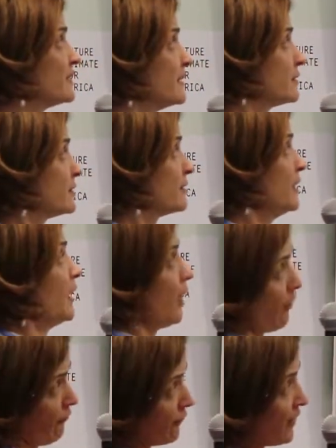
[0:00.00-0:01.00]
is,
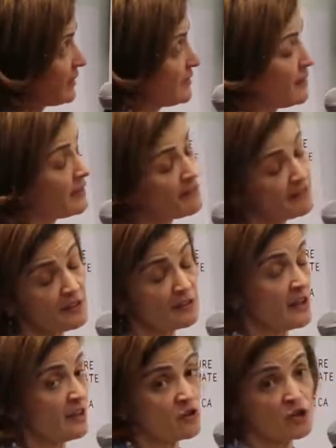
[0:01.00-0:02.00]
funding is
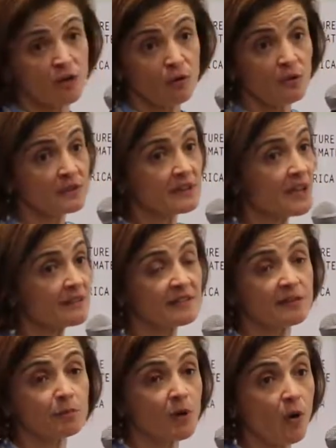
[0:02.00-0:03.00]
essential. That's
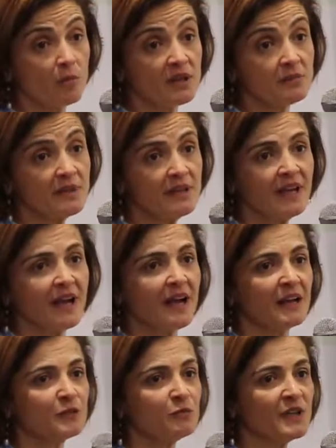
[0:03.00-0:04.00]
the problem,
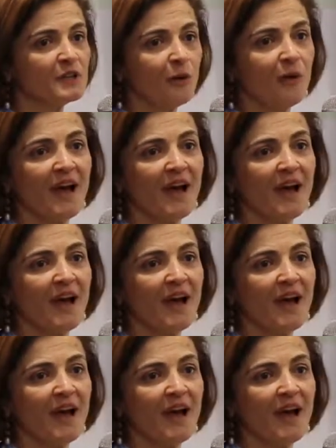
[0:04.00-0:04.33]
and we don't